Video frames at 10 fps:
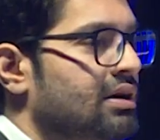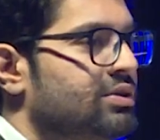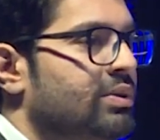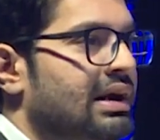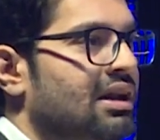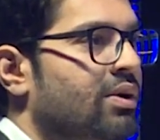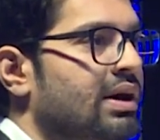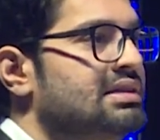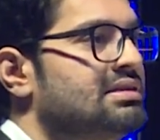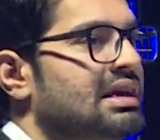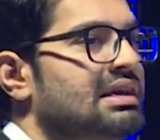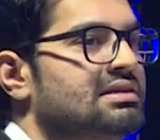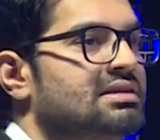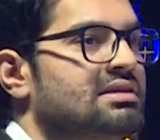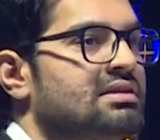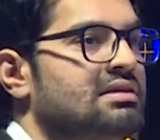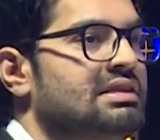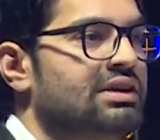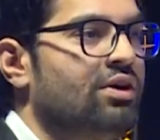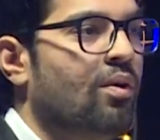So Rental Coins is
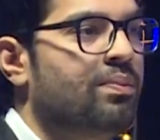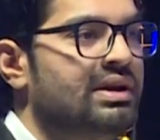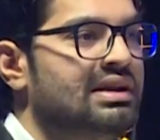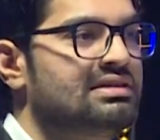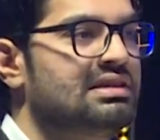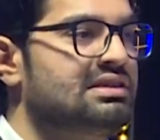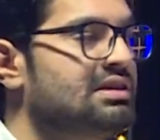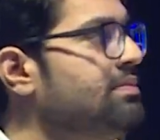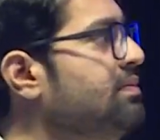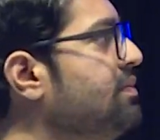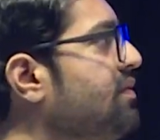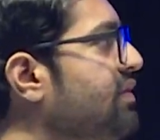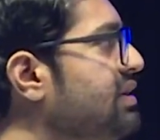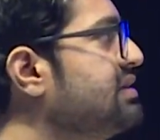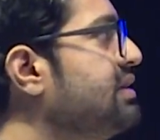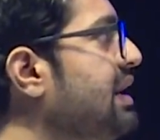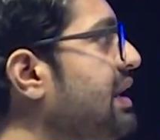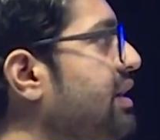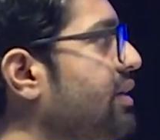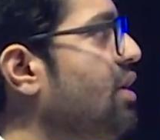the operating system for the sharing
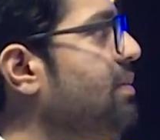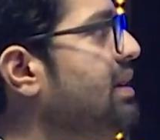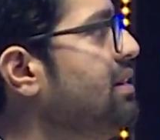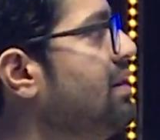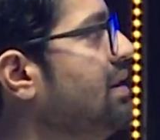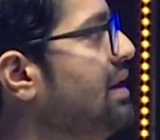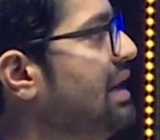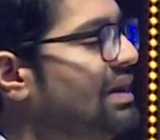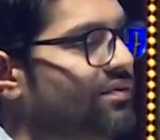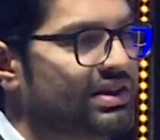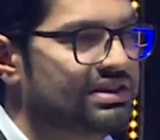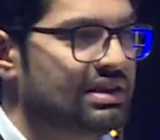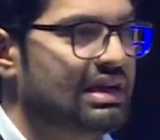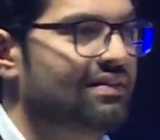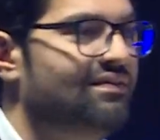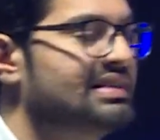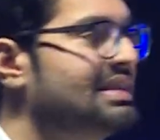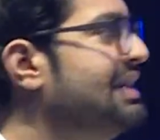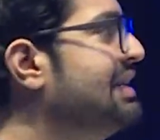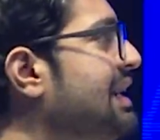economy, in which it will
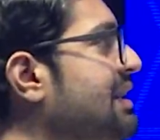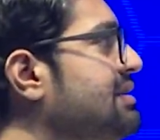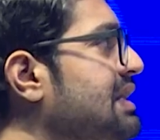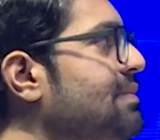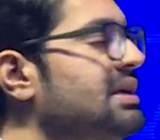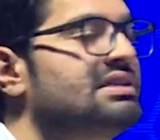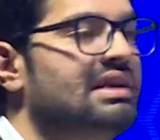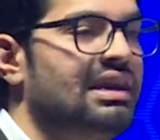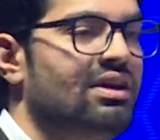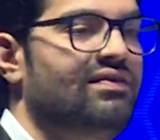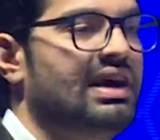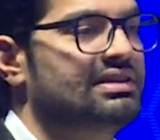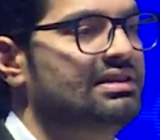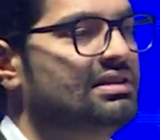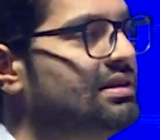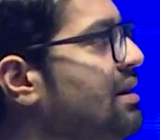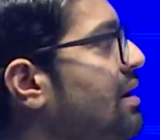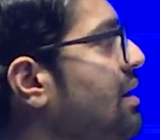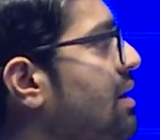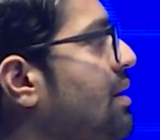facilitate seamless sharing of assets
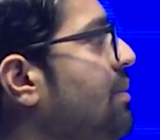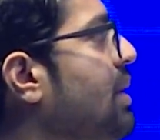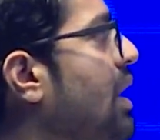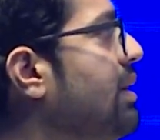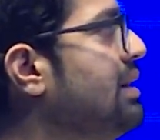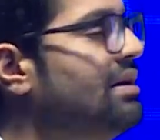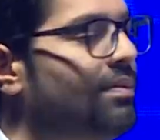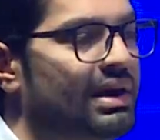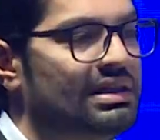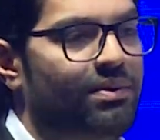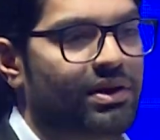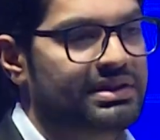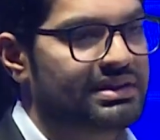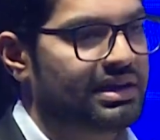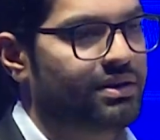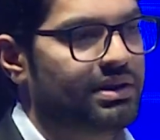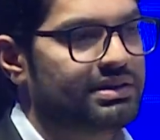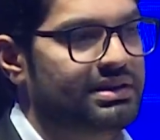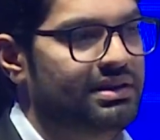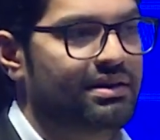powered by the blockchain
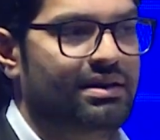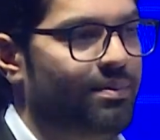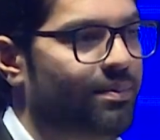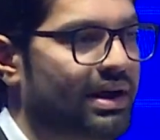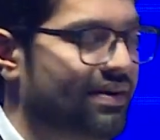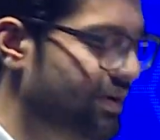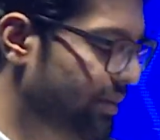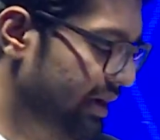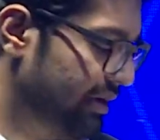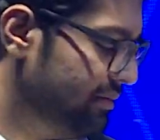technology by everyone.